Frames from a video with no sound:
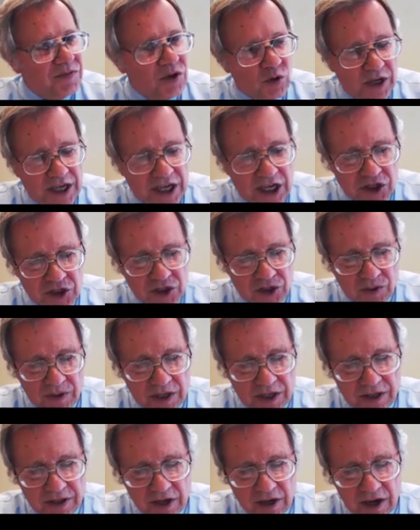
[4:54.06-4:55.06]

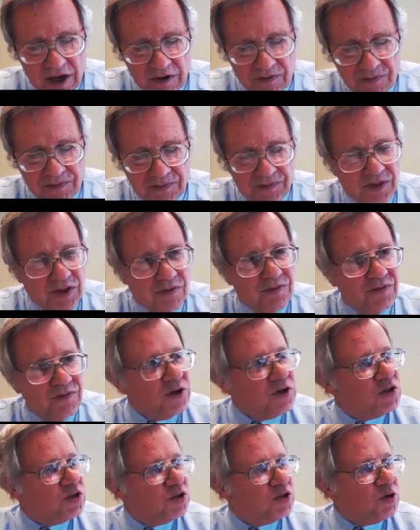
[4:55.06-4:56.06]
issuing the
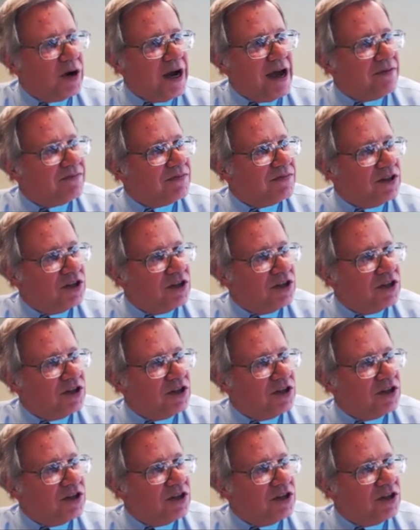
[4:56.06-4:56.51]
first draft of